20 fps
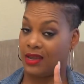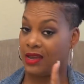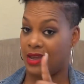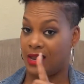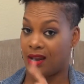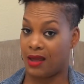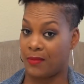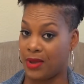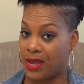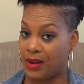
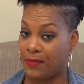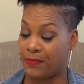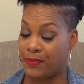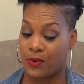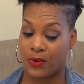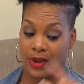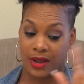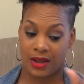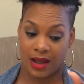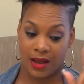And I made a
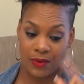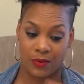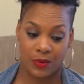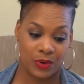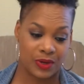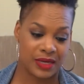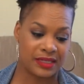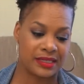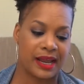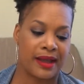point, I
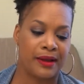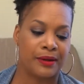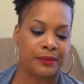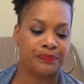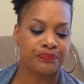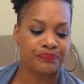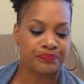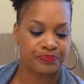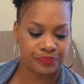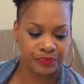wrote it down